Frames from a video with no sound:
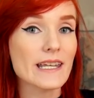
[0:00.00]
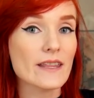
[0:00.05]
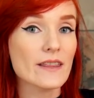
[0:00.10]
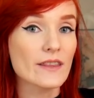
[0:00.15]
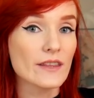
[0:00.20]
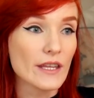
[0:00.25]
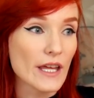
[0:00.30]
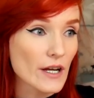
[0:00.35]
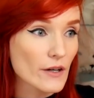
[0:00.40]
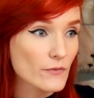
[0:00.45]

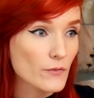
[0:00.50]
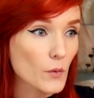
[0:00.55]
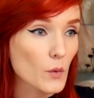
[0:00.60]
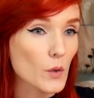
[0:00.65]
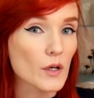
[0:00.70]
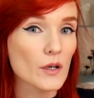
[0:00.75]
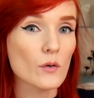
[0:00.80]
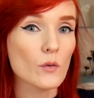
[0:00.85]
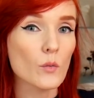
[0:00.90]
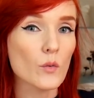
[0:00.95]

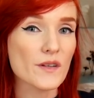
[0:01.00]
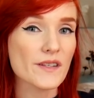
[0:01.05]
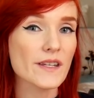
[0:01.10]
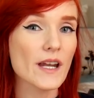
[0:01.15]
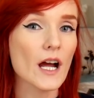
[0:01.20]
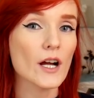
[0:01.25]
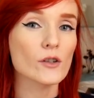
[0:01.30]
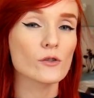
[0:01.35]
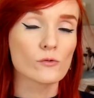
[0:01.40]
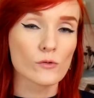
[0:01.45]
therefore was
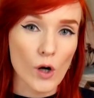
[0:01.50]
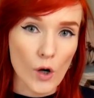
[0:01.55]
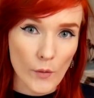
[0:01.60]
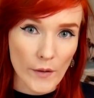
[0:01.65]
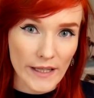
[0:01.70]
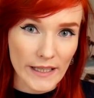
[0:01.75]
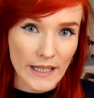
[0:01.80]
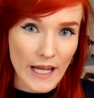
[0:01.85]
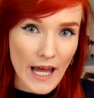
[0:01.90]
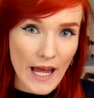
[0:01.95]
not
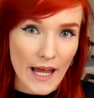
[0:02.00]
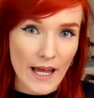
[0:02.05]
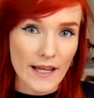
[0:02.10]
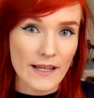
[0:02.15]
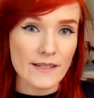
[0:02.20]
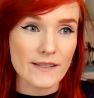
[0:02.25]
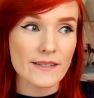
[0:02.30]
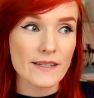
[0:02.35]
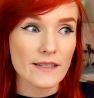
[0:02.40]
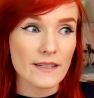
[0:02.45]
growing
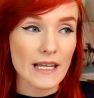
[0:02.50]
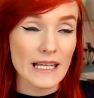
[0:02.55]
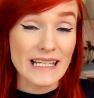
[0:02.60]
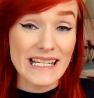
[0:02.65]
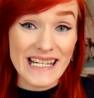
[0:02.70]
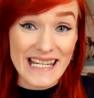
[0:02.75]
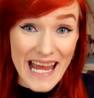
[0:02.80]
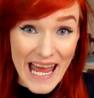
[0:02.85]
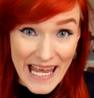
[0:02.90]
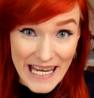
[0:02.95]
as
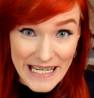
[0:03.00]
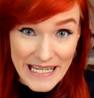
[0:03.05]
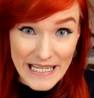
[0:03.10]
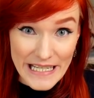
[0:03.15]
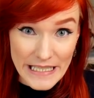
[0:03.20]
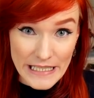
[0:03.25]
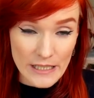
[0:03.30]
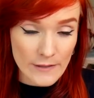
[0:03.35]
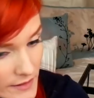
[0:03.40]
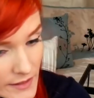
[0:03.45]
intended.